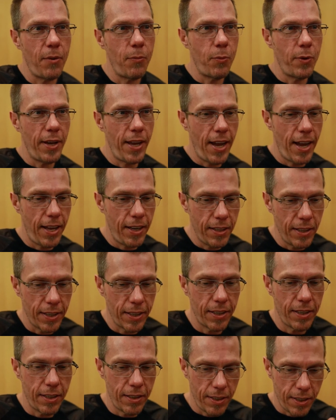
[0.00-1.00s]
We had
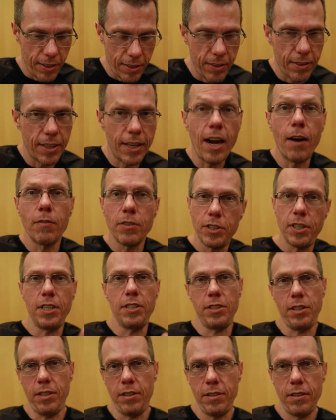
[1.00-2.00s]
the
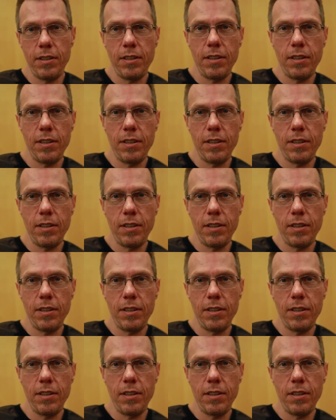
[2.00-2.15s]
conversation,